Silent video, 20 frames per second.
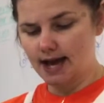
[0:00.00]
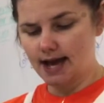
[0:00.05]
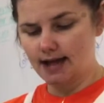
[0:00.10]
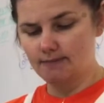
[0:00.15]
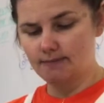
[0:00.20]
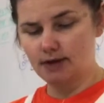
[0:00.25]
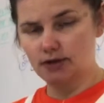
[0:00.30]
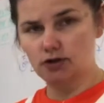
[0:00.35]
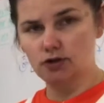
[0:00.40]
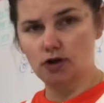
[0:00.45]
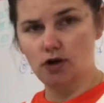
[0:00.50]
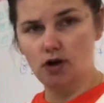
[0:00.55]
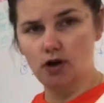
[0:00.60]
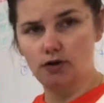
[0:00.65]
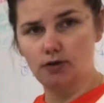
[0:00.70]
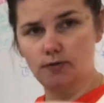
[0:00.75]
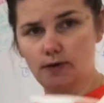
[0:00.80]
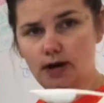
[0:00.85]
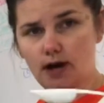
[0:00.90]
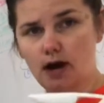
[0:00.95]
and measure
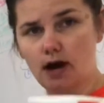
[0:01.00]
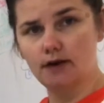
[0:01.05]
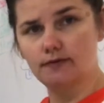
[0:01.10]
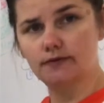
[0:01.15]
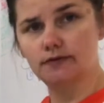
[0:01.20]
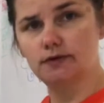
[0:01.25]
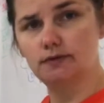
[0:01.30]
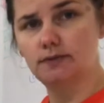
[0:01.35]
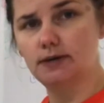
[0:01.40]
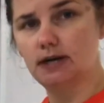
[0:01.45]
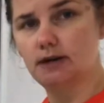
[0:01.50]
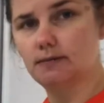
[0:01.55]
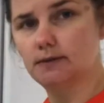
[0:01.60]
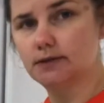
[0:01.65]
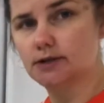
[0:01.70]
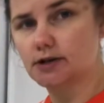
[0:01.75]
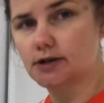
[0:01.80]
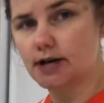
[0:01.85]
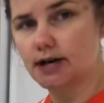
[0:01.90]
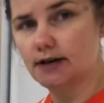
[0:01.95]
all the way off to be able
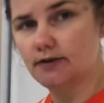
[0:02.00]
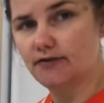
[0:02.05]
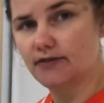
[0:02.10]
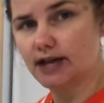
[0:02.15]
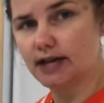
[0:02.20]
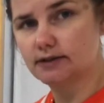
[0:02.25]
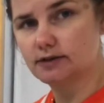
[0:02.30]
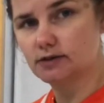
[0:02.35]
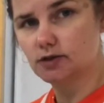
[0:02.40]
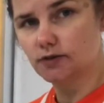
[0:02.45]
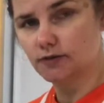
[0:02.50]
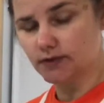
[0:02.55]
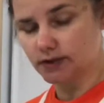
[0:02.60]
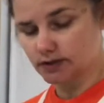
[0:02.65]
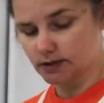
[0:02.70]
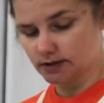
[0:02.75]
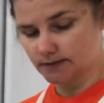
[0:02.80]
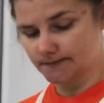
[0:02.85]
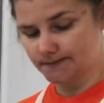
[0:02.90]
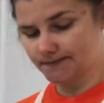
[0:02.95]
to create a flat
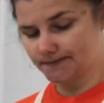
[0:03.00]
surface.